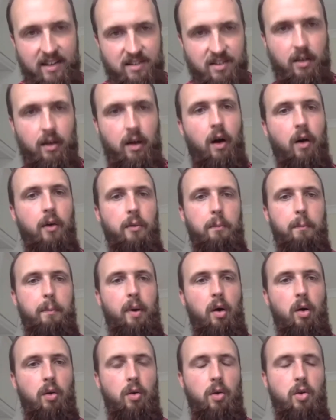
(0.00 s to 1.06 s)
a garden
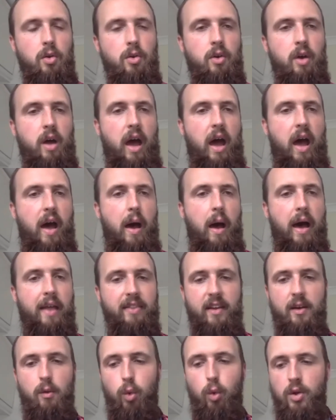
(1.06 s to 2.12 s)
pond and
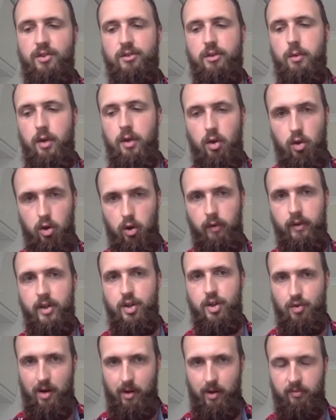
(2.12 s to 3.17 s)
they want to
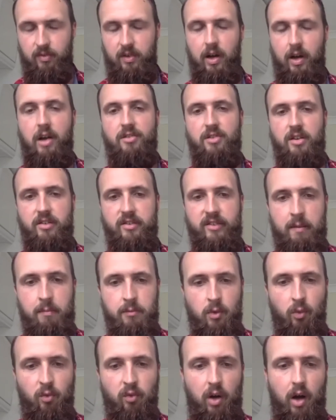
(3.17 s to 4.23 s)
encourage dragonflies and
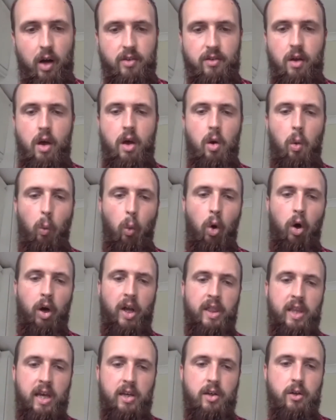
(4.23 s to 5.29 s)
damselflies, what
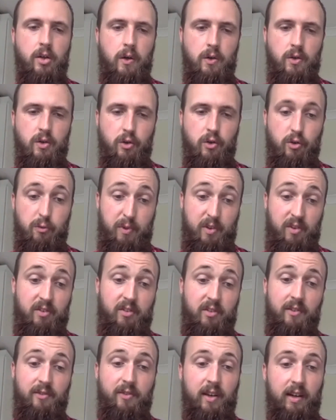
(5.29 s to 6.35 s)
can they do to
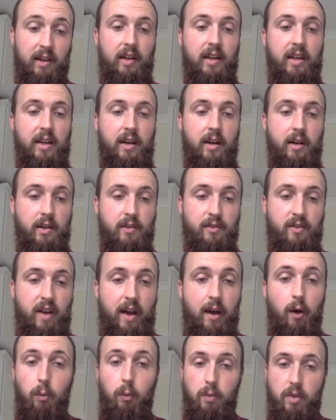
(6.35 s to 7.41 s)
specifically kind of
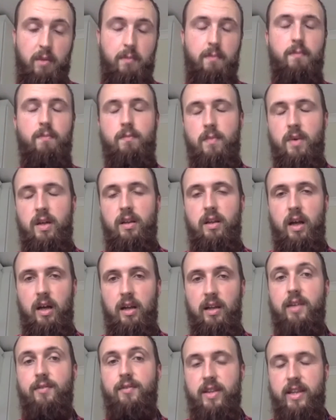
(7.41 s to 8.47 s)
help them
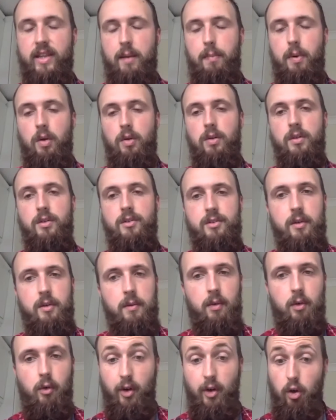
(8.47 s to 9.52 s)
live in their ponds
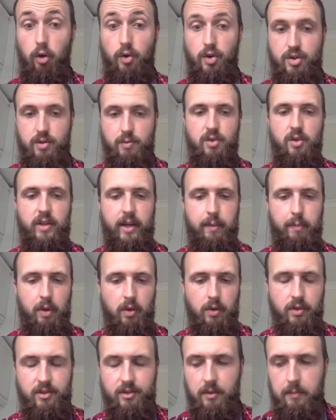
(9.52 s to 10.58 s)
or encourage them to their
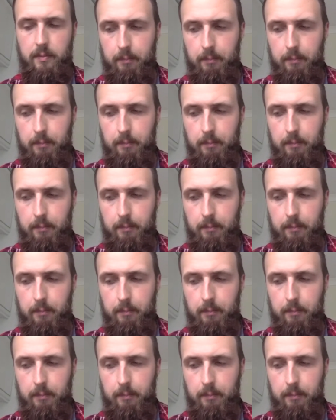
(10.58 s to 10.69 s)
ponds?